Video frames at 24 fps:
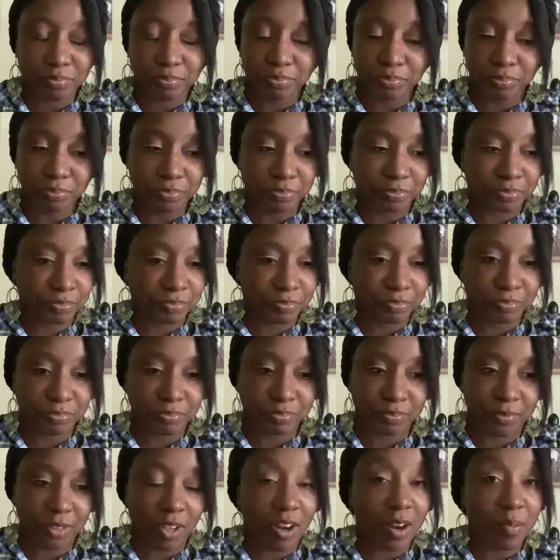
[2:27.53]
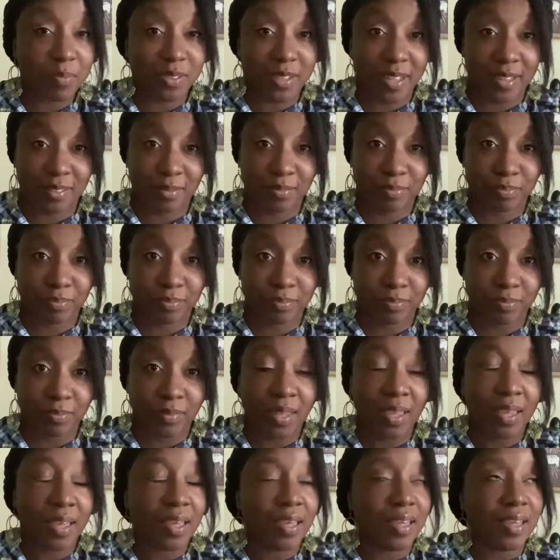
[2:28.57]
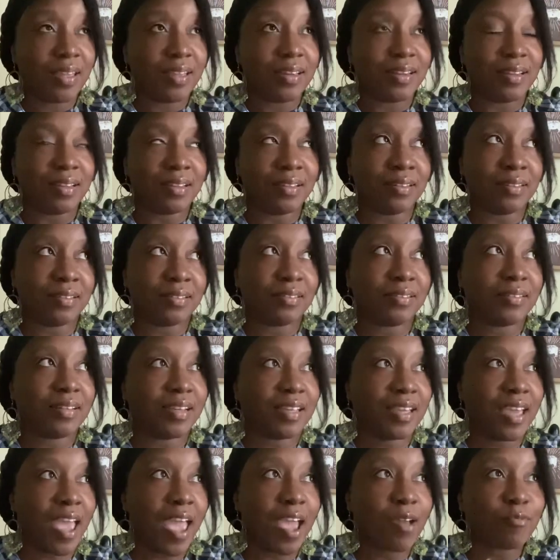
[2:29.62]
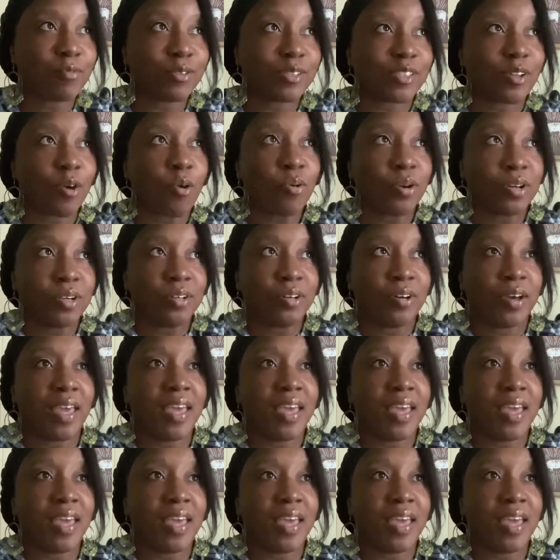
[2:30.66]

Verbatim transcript: Mm, mm, mm. All I'm saying, mm, mm. the cake was so good.